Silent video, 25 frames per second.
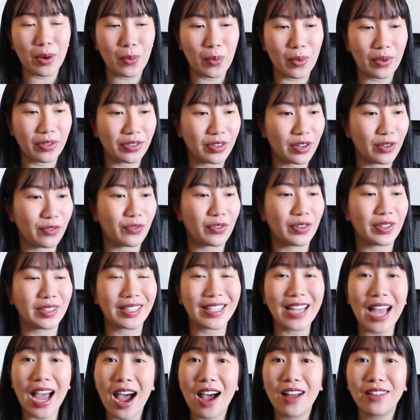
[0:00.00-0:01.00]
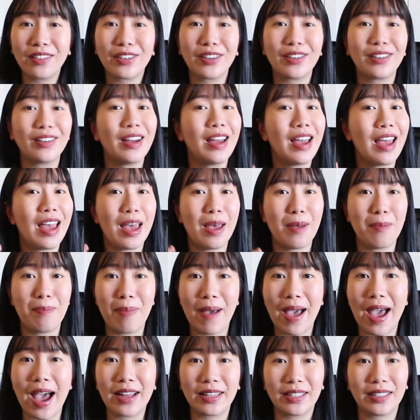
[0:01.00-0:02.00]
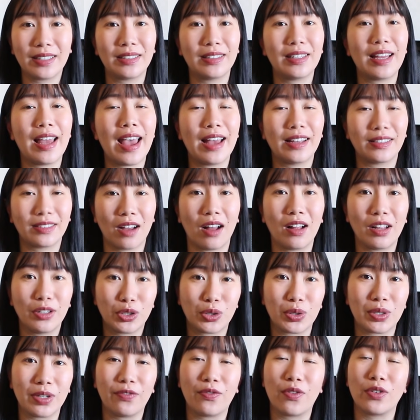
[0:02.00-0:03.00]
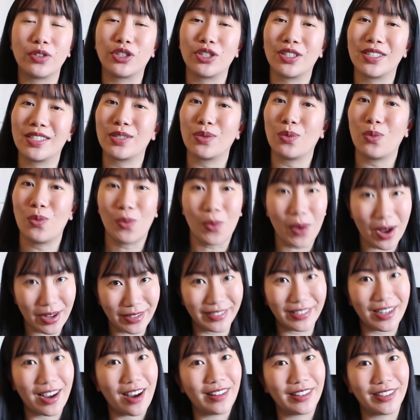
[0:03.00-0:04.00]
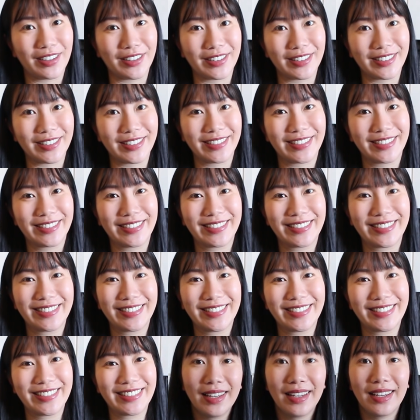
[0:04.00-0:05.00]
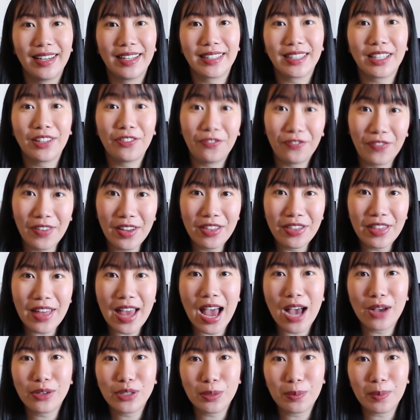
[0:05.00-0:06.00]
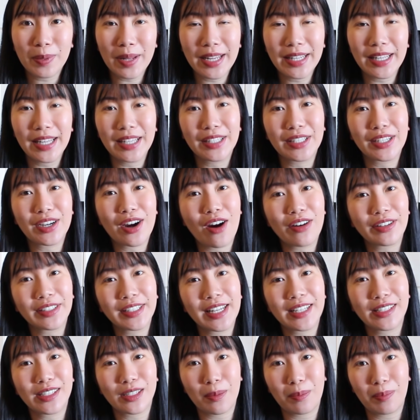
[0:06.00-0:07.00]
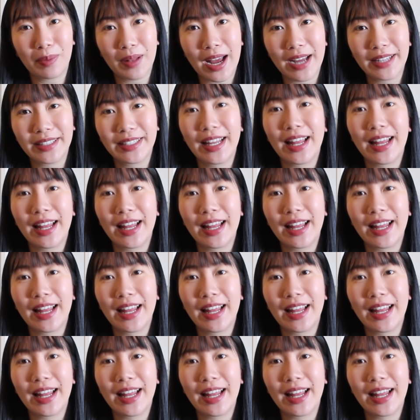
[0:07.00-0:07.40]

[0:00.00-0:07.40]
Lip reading: with different color and pattern at Dollar Tree for just $1. The fifth houseplant and gardening supply that